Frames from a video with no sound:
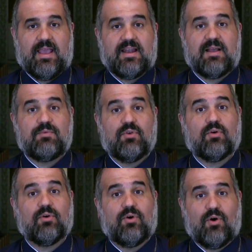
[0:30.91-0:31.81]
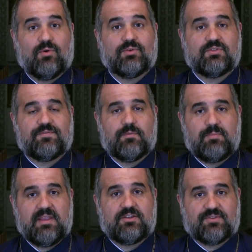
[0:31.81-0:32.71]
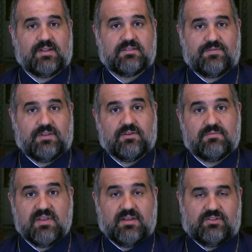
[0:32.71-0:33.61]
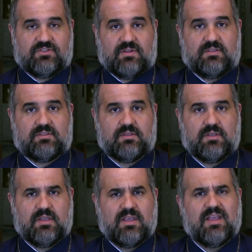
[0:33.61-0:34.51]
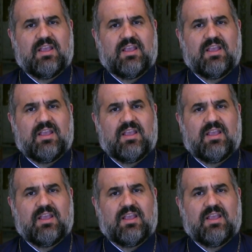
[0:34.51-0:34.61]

and I'm your host for Be Transfigured Ministries.